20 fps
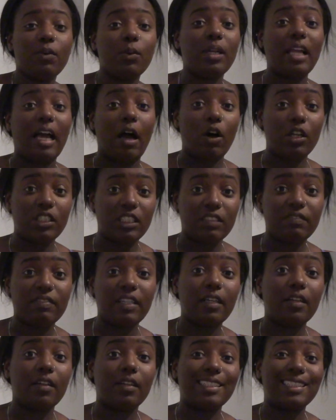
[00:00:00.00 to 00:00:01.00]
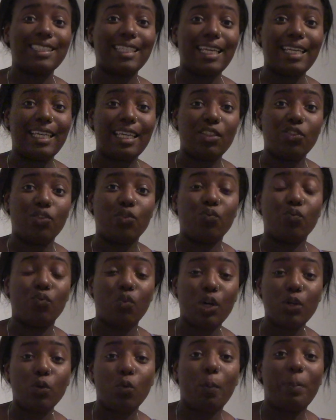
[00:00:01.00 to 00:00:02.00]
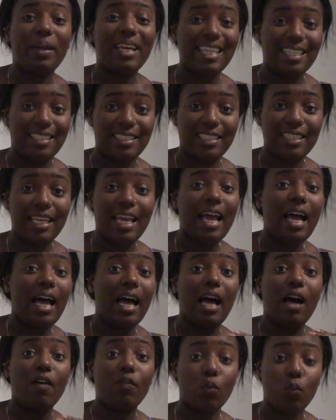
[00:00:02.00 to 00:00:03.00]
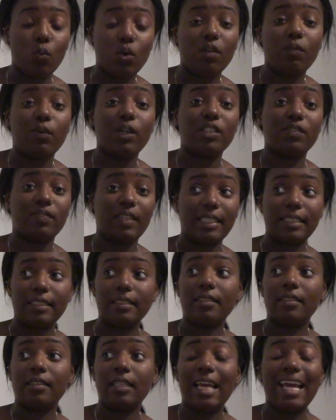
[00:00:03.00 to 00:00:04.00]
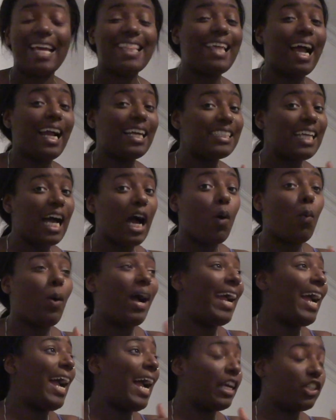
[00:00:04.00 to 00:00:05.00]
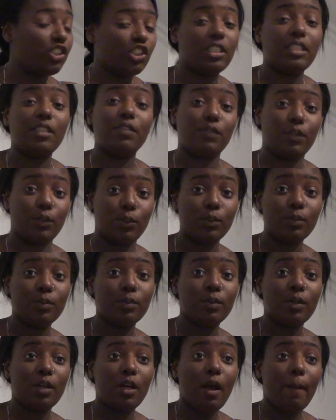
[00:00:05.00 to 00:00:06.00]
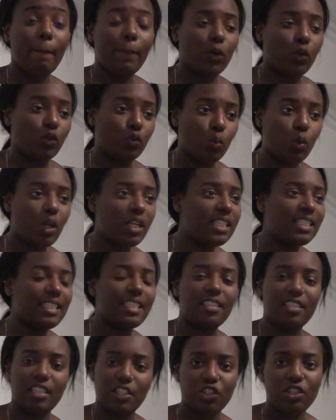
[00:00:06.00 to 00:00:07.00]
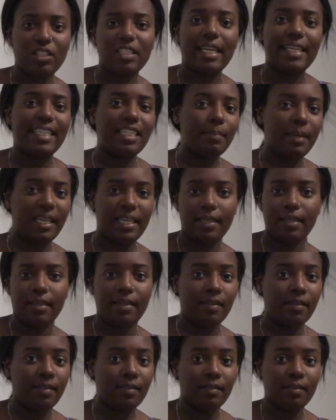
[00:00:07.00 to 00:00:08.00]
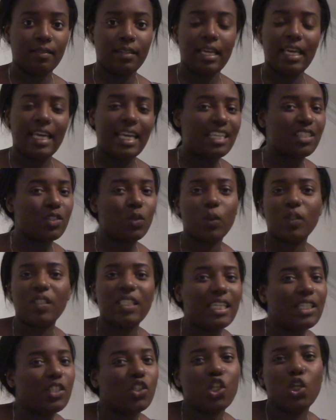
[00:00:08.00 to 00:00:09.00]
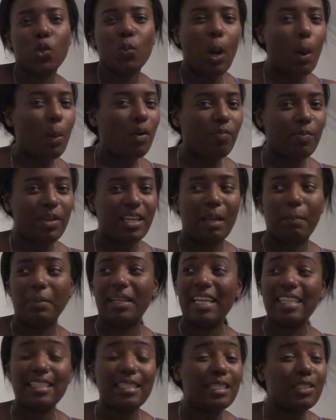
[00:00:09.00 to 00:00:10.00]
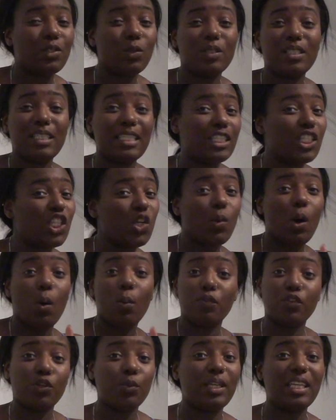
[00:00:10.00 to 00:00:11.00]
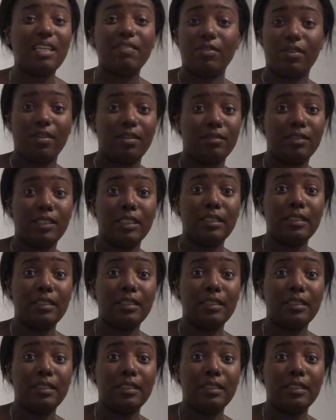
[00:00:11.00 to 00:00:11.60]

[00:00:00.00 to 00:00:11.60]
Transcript: feel like Arsene Wenger is taking the royal piss out of all of us fans. That is how I actually feel because all of these decisions that he's making is not sitting too well with me, and I'm guessing it's not sitting too well with you either.